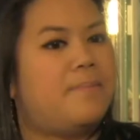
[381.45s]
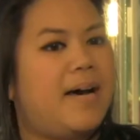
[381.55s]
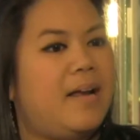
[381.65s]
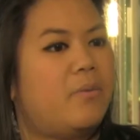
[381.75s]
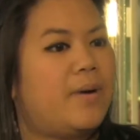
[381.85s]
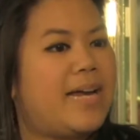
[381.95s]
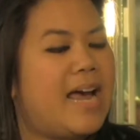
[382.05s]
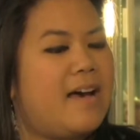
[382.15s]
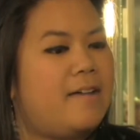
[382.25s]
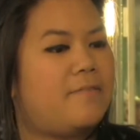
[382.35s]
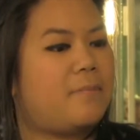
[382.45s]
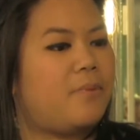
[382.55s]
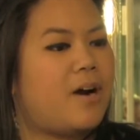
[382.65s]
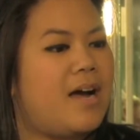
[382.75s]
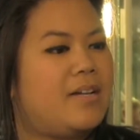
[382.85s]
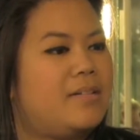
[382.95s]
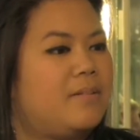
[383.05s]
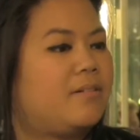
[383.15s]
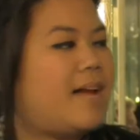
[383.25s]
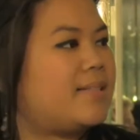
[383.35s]
but we have brought
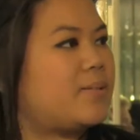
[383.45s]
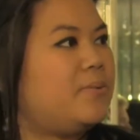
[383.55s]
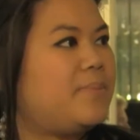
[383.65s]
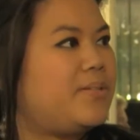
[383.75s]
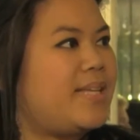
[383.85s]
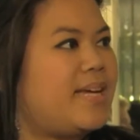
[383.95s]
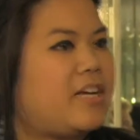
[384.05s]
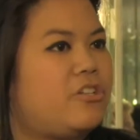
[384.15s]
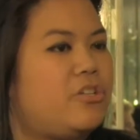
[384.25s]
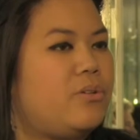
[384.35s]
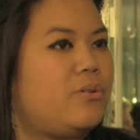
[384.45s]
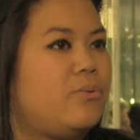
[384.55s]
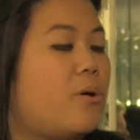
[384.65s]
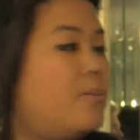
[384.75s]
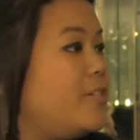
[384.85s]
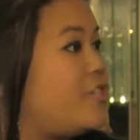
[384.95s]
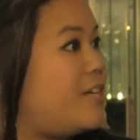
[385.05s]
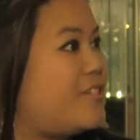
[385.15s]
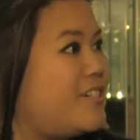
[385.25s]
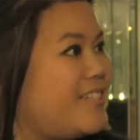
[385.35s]
classical music to homeless
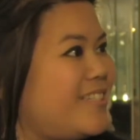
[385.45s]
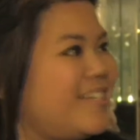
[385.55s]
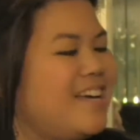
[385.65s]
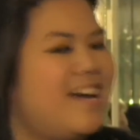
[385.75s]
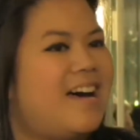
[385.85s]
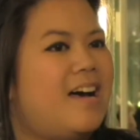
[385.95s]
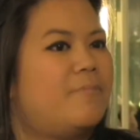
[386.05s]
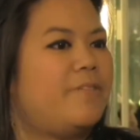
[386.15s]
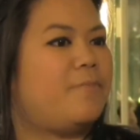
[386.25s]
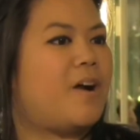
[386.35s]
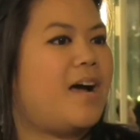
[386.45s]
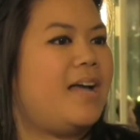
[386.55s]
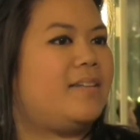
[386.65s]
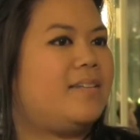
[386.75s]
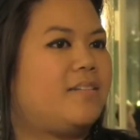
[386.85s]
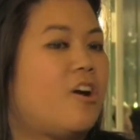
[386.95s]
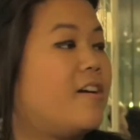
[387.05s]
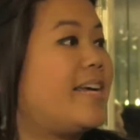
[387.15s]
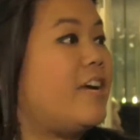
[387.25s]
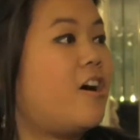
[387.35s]
shelters. We've brought
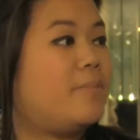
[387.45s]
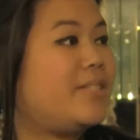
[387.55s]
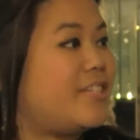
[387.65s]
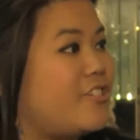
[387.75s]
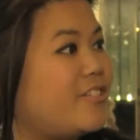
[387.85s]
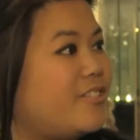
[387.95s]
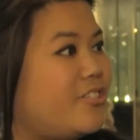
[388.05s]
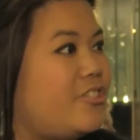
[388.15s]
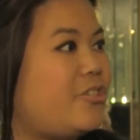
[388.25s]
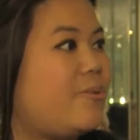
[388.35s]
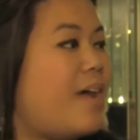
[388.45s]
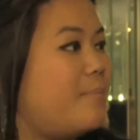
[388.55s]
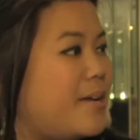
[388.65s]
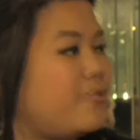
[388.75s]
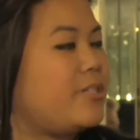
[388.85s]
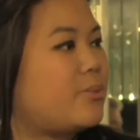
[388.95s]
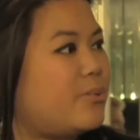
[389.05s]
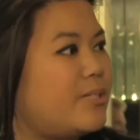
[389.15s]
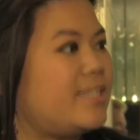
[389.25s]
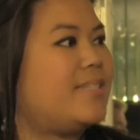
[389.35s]
Carnegie Hall musicians to elementary
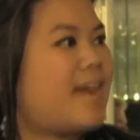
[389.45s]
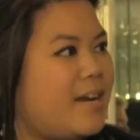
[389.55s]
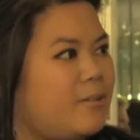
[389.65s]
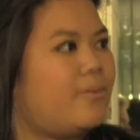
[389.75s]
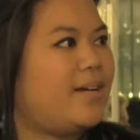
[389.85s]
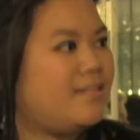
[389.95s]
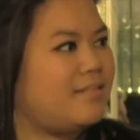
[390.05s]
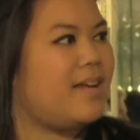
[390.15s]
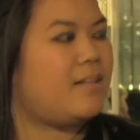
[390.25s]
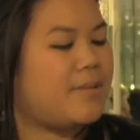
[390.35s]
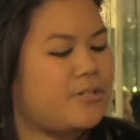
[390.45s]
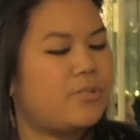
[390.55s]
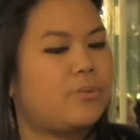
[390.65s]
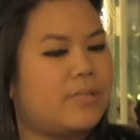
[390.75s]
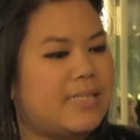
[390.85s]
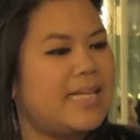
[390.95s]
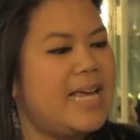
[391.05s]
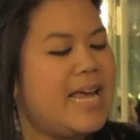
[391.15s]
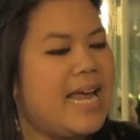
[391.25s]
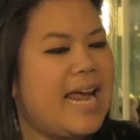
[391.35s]
schools and Title I elementary schools.
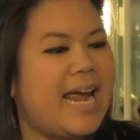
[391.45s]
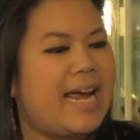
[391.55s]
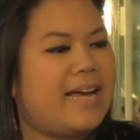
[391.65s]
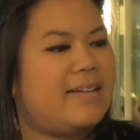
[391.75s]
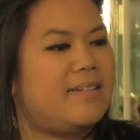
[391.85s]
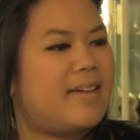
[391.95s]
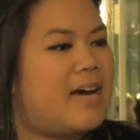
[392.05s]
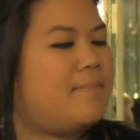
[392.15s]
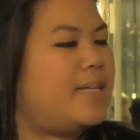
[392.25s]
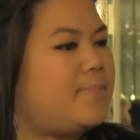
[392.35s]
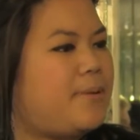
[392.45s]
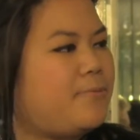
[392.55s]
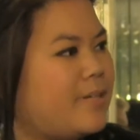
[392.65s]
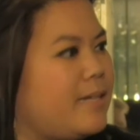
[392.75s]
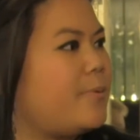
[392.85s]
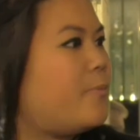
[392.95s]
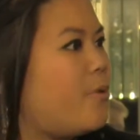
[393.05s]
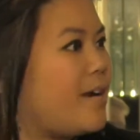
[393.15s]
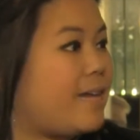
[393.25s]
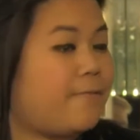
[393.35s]
And it's been really
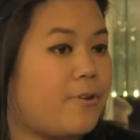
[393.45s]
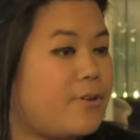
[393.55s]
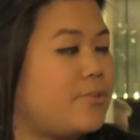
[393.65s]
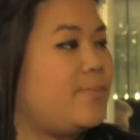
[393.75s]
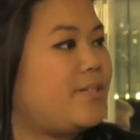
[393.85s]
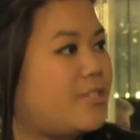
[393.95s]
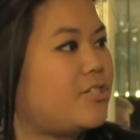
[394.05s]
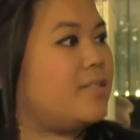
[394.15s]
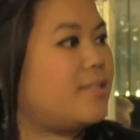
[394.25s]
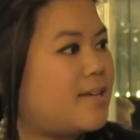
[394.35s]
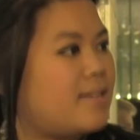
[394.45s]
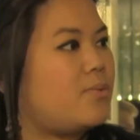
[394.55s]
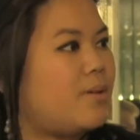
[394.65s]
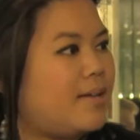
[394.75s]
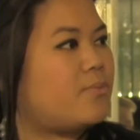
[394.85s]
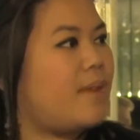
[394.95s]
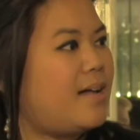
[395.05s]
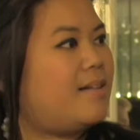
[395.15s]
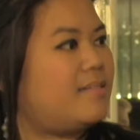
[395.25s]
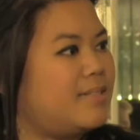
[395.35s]
rewarding for those musicians as
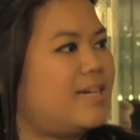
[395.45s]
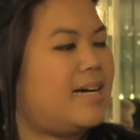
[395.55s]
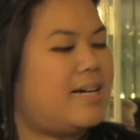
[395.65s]
well.